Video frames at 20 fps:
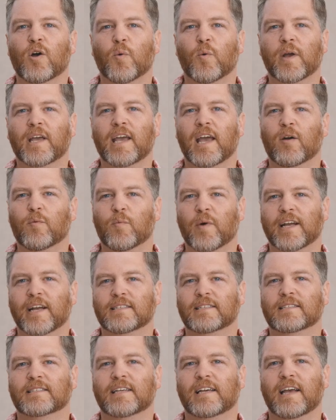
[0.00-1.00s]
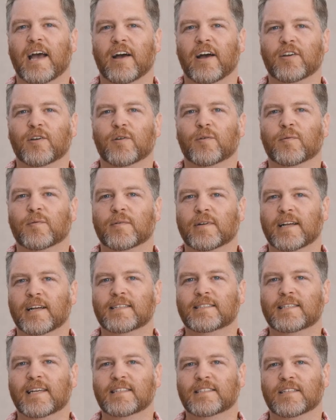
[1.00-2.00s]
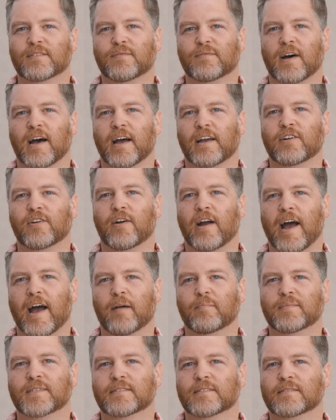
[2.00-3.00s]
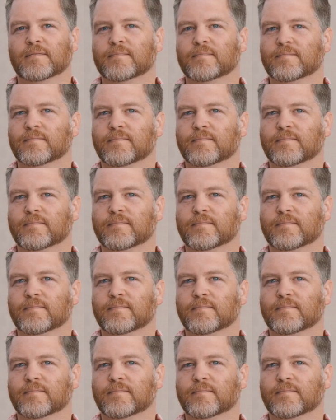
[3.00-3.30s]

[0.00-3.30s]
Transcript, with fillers: We can't wait to see how you intensify your apps.